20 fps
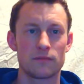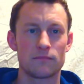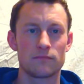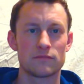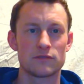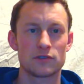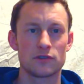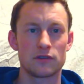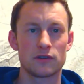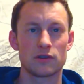
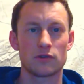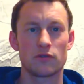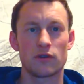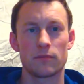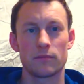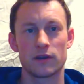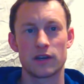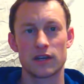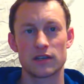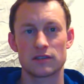Certain
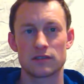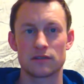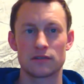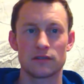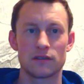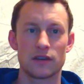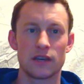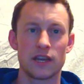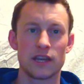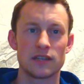equipment has
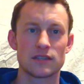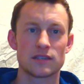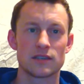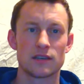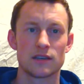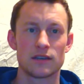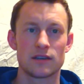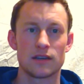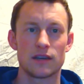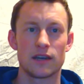certain needs,
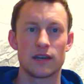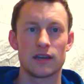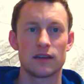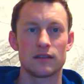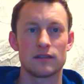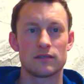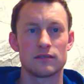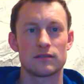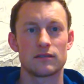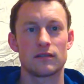
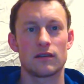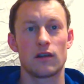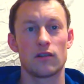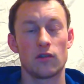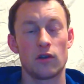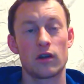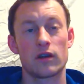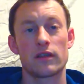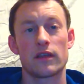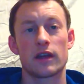and a
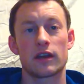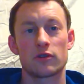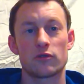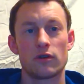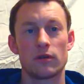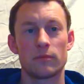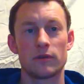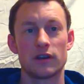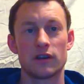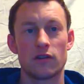lot of that
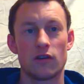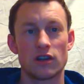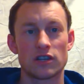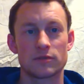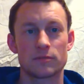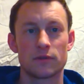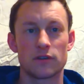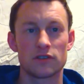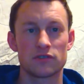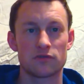equipment in
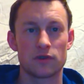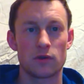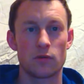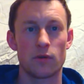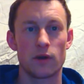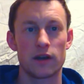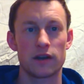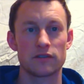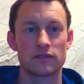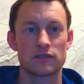hospitals
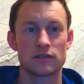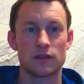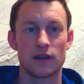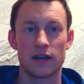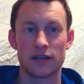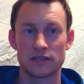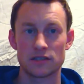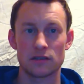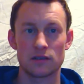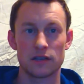requires
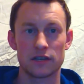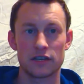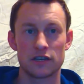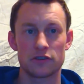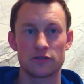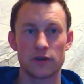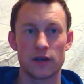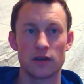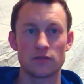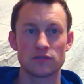isolated
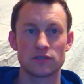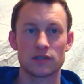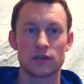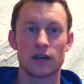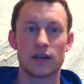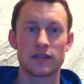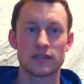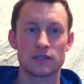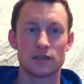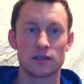grounds and
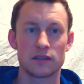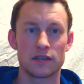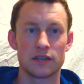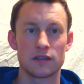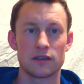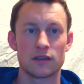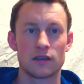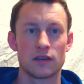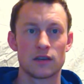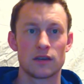
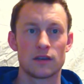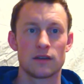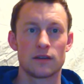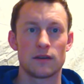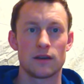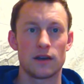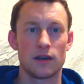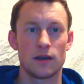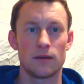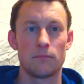isolated
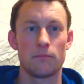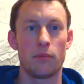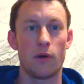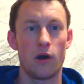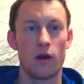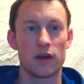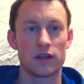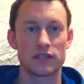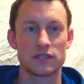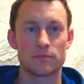
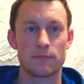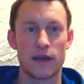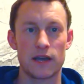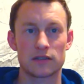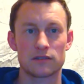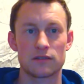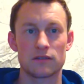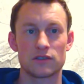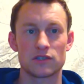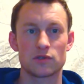bonds back
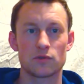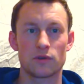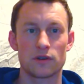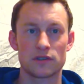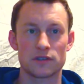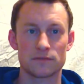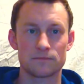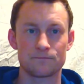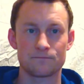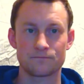to the
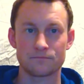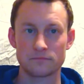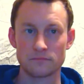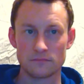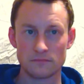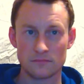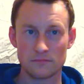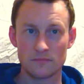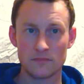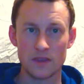source.
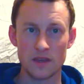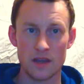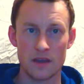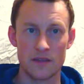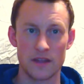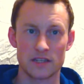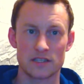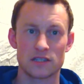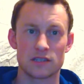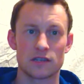
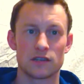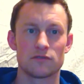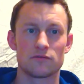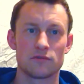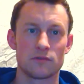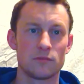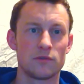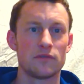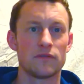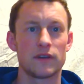That's to
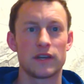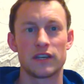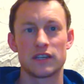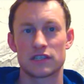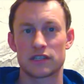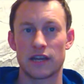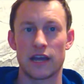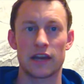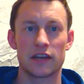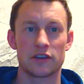remove any
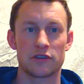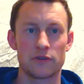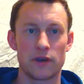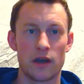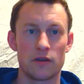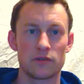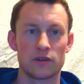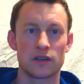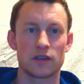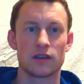static
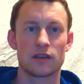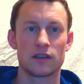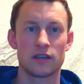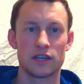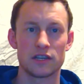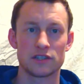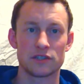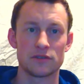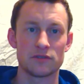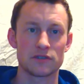grounding
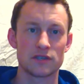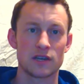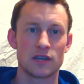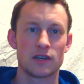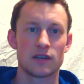issues.